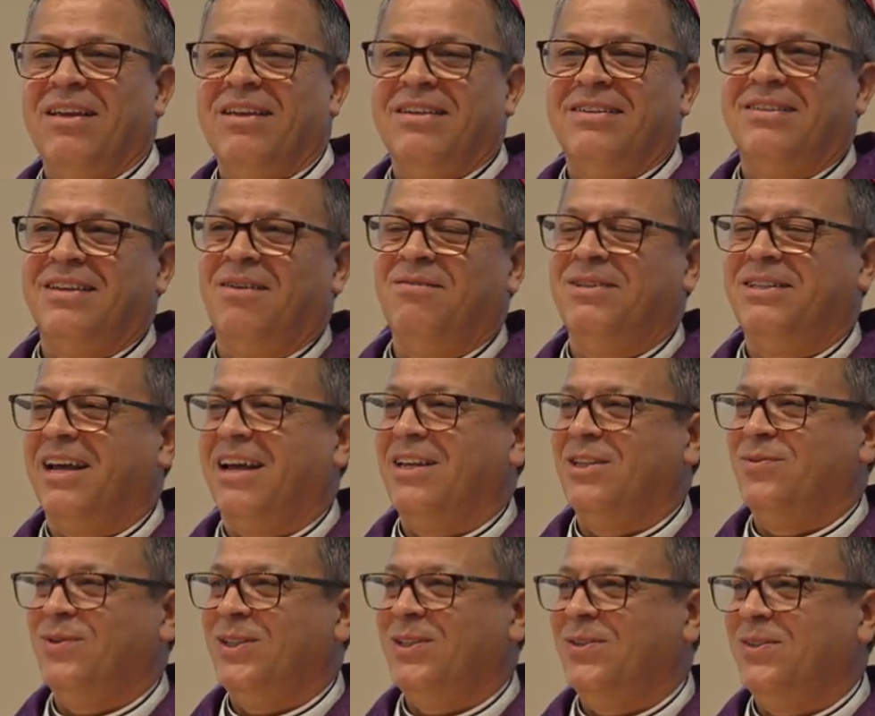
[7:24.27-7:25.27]

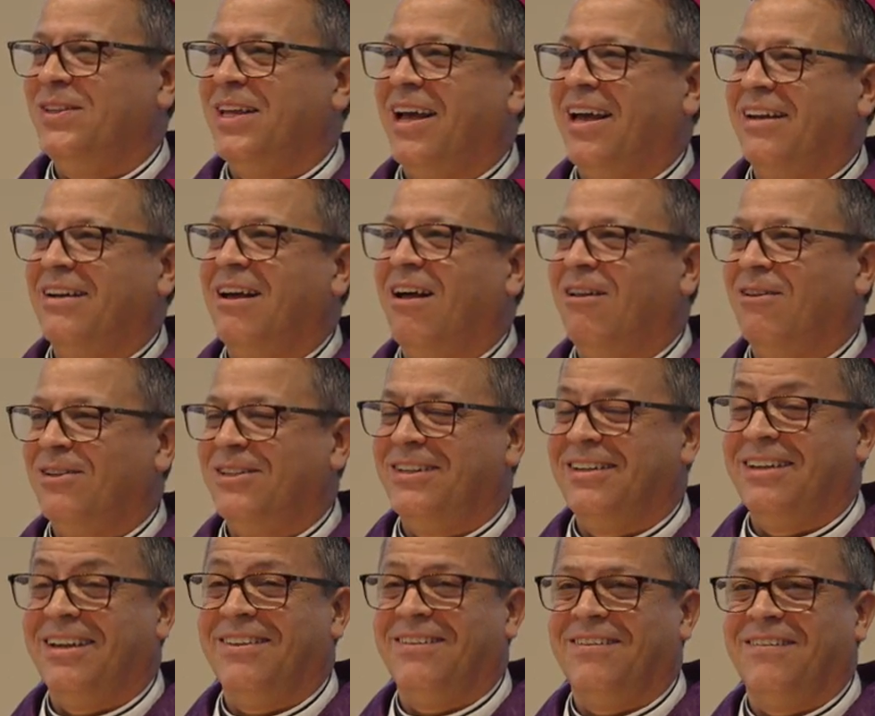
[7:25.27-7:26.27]
Sometimes we do that all
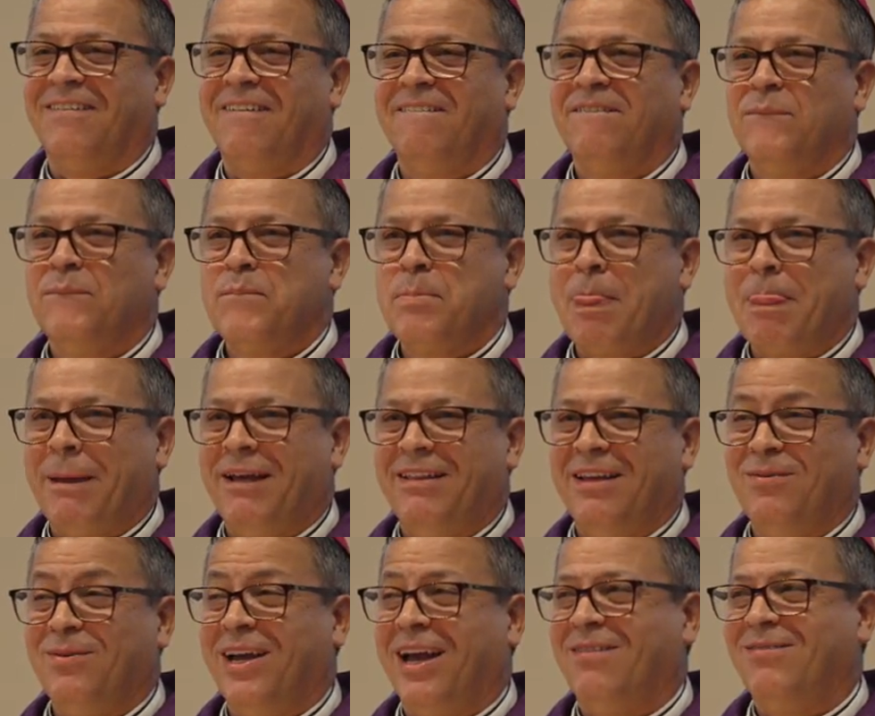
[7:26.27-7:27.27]
together. And
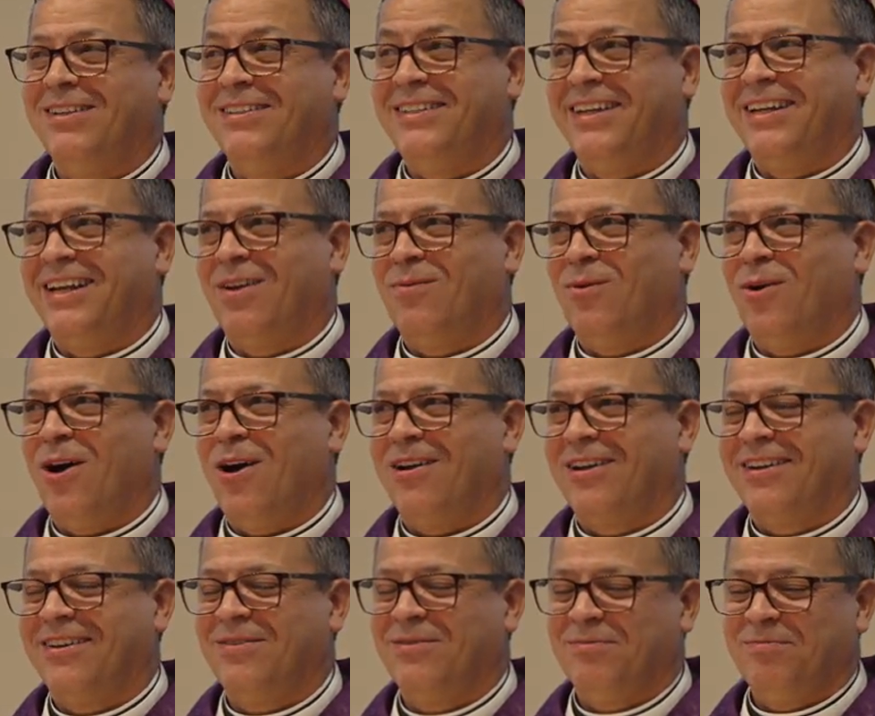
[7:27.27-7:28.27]
then we have to take a
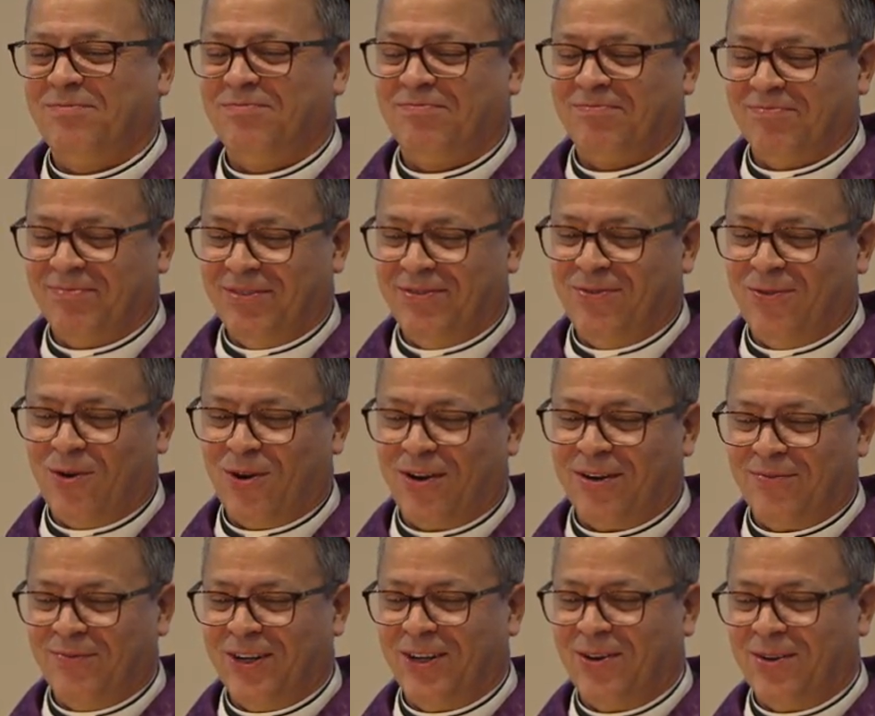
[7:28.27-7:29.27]
walk
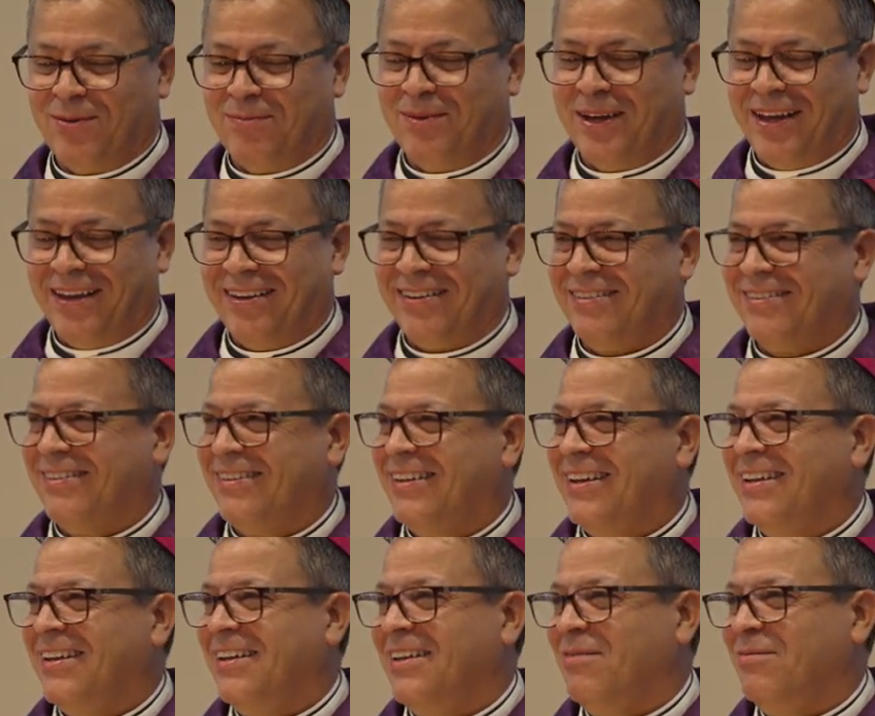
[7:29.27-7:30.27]
before we go to bed
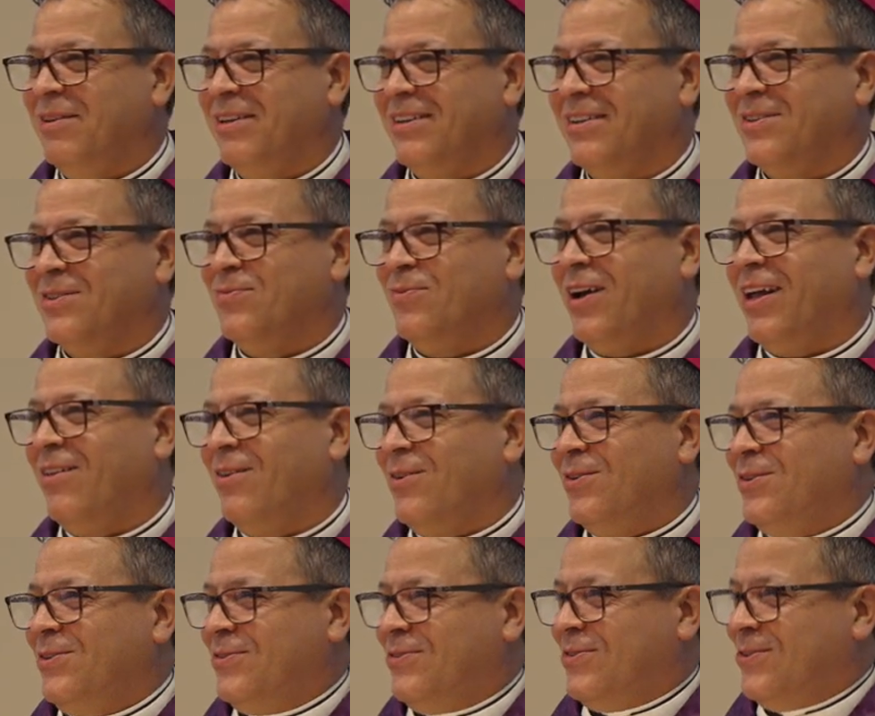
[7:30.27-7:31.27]
because, we're
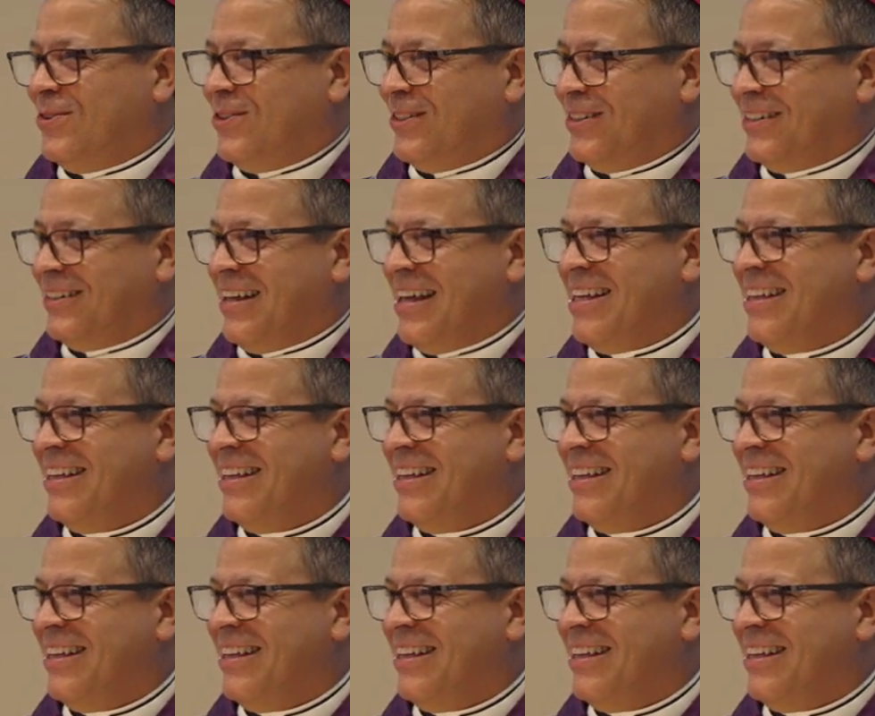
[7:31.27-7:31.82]
too full.